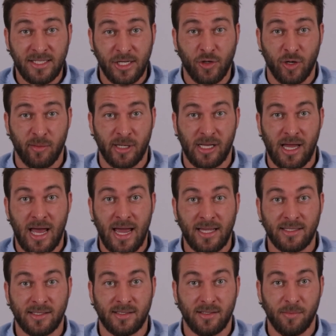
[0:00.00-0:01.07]

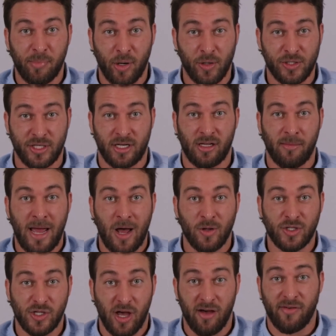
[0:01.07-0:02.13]
decriminalized personal
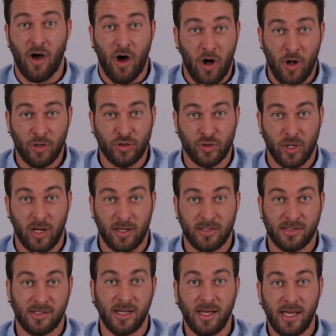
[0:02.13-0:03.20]
amounts of all
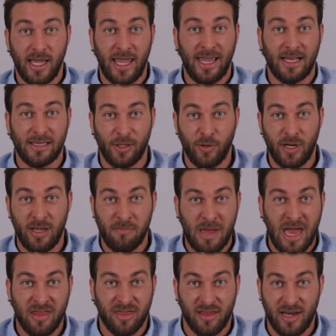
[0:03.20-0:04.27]
drugs, including
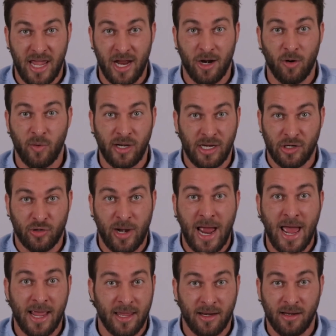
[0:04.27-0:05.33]
meth and heroin and
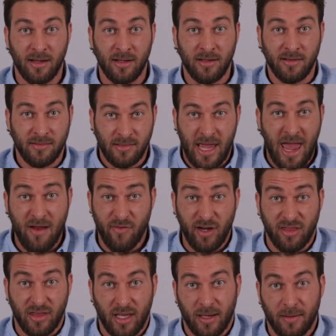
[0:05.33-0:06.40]
crack and
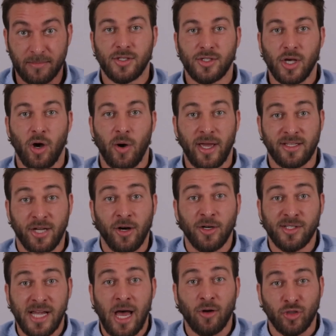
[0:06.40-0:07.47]
everything. So it
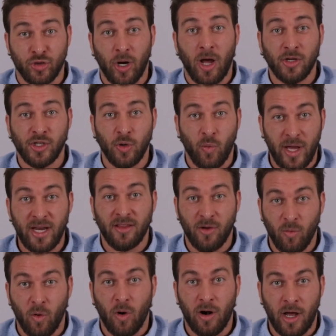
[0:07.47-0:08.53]
turns out drugs are winning the
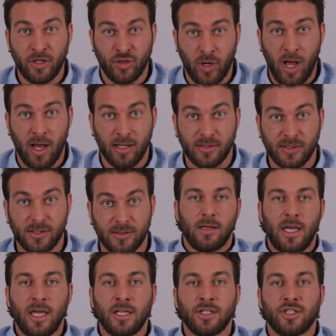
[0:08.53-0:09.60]
war on drugs.
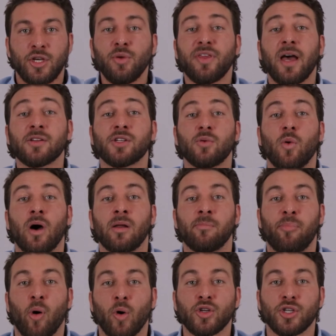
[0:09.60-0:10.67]
In 2001,
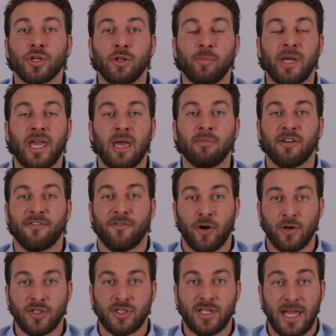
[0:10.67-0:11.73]
Portugal became the
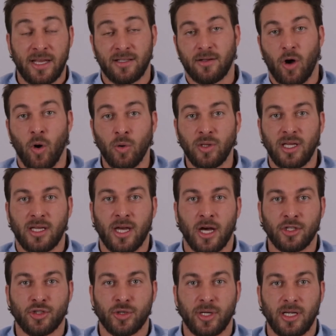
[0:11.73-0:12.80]
first and only
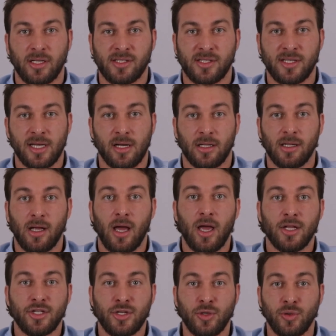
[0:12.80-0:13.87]
country still
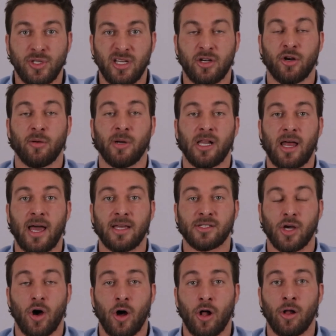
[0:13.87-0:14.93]
to decriminalize
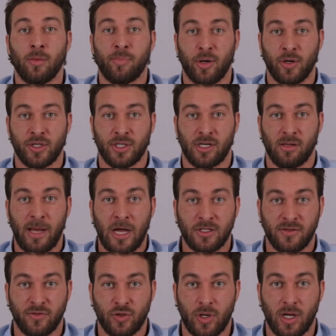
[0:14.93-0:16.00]
all personal
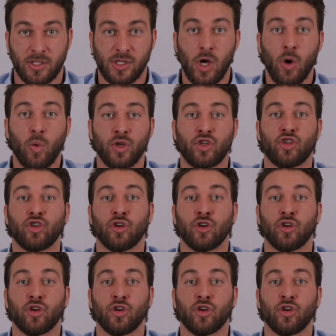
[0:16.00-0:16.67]
amounts of drugs, which